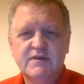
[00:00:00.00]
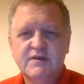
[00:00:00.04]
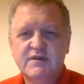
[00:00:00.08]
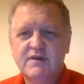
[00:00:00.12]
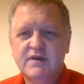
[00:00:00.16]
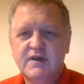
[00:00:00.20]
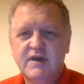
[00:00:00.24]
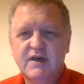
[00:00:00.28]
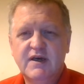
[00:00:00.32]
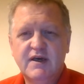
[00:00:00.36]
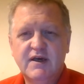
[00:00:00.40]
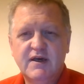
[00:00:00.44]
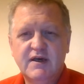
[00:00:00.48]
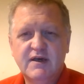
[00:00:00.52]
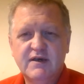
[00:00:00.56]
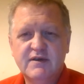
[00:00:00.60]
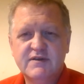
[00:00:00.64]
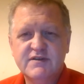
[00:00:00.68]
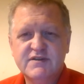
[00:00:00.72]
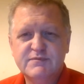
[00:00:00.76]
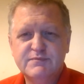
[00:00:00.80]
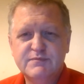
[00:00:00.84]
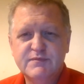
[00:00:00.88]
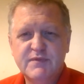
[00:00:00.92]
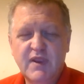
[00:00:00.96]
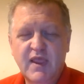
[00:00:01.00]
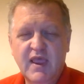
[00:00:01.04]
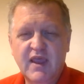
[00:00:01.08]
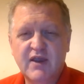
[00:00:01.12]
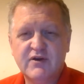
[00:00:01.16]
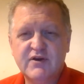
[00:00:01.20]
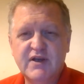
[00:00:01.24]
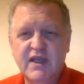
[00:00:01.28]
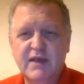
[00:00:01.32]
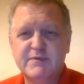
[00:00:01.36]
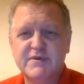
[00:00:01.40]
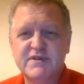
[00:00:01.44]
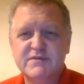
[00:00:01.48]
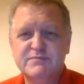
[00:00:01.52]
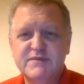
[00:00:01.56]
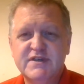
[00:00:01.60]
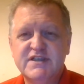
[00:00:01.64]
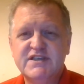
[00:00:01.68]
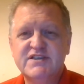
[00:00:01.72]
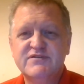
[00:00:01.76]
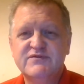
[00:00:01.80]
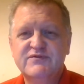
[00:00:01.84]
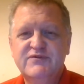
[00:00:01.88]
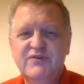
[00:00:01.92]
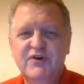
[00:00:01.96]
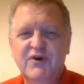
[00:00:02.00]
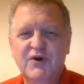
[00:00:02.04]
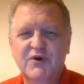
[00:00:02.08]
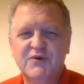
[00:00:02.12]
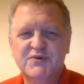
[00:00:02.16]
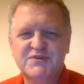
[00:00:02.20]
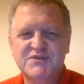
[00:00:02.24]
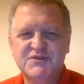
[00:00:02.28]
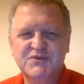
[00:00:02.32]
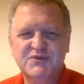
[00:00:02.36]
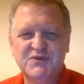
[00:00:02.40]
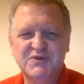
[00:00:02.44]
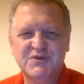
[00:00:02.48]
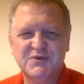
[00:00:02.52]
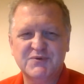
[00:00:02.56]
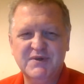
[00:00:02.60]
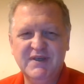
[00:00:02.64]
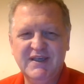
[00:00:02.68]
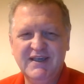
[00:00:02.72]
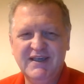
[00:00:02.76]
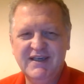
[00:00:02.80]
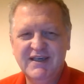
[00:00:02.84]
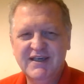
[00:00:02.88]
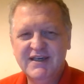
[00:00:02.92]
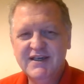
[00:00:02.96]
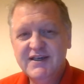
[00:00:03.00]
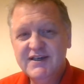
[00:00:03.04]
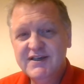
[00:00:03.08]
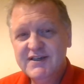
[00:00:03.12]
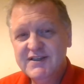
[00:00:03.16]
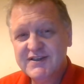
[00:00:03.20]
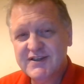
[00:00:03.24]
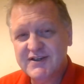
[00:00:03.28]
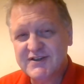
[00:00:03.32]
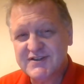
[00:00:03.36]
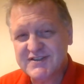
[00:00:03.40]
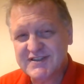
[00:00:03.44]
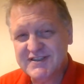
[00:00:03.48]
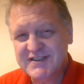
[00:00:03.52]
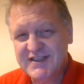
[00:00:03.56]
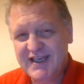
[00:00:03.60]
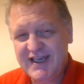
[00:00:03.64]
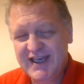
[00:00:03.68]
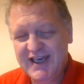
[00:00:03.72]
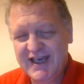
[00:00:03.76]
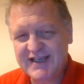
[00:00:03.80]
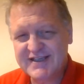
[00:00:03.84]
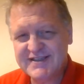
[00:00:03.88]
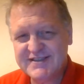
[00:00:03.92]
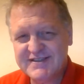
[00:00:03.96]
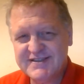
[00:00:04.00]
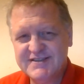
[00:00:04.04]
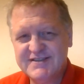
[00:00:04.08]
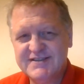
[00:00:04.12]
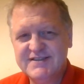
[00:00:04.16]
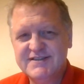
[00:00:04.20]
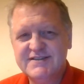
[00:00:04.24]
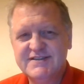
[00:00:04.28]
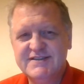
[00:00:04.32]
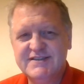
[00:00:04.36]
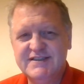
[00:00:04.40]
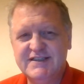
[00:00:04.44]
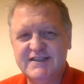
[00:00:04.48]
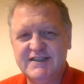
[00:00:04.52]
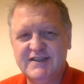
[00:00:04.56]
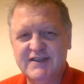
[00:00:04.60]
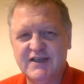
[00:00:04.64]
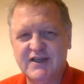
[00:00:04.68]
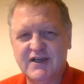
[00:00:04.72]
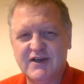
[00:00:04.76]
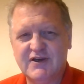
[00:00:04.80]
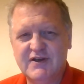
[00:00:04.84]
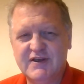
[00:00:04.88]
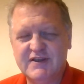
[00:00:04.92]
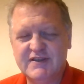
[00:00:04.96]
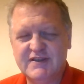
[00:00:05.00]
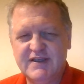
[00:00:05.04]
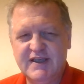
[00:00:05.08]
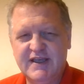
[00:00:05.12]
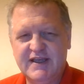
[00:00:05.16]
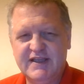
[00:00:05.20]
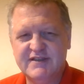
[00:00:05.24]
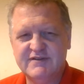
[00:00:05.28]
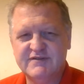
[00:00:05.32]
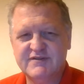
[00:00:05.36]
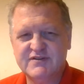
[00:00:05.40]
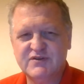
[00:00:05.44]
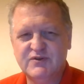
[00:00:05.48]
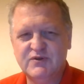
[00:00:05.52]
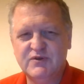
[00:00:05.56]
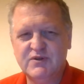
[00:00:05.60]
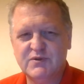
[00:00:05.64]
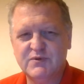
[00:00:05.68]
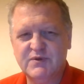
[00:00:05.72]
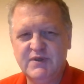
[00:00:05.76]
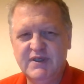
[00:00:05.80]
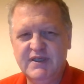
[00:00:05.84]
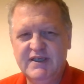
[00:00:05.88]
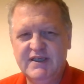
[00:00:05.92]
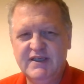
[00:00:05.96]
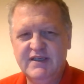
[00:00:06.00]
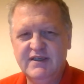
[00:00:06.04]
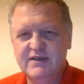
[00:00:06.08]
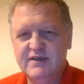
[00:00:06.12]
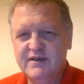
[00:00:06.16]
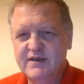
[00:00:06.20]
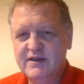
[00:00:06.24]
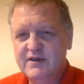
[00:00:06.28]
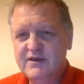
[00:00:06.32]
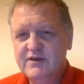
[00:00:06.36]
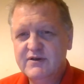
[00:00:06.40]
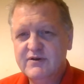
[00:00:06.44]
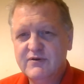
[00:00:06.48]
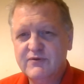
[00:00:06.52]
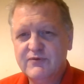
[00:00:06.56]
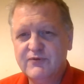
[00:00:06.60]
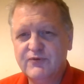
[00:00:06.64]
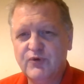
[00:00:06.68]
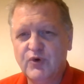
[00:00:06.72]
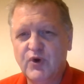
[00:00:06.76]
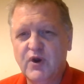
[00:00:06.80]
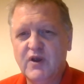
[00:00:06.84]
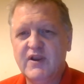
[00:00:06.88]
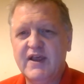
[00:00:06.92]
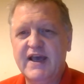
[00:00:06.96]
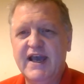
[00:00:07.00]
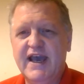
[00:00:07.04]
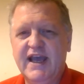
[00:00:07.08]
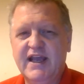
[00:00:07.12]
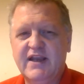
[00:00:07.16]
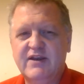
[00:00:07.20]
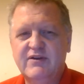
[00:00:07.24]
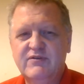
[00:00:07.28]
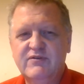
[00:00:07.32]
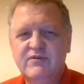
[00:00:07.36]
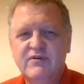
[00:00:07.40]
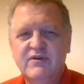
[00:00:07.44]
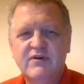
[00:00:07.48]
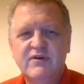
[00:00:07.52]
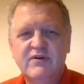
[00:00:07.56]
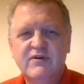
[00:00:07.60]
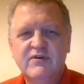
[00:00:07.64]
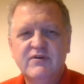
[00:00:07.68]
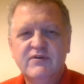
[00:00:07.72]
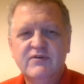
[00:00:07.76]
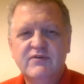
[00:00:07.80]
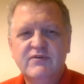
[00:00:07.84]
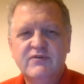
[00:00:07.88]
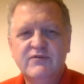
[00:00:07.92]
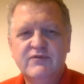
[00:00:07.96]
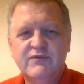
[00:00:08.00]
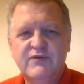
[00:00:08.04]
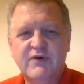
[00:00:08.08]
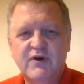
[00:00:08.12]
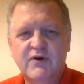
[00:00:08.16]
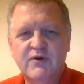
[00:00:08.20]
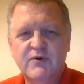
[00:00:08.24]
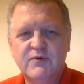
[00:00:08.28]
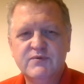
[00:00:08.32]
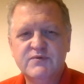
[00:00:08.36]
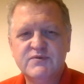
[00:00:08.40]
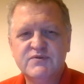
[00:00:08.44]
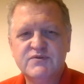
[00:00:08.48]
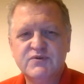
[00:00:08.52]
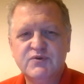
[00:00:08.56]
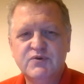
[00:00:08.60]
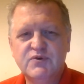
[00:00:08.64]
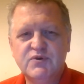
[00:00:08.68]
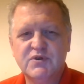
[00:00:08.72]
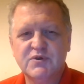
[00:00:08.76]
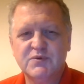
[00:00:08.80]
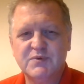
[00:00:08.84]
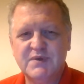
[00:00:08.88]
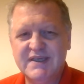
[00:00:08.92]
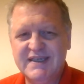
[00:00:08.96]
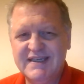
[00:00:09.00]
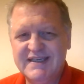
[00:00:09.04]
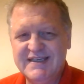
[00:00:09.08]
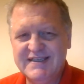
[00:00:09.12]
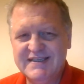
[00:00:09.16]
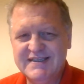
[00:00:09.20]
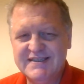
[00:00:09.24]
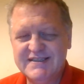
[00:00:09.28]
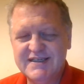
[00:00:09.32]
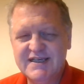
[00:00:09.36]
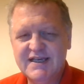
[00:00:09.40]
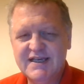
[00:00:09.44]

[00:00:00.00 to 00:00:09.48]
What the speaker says: Her name is Miss von Scudery. There's an S sitting there at the end of Scudery. Fräulein von Scudery's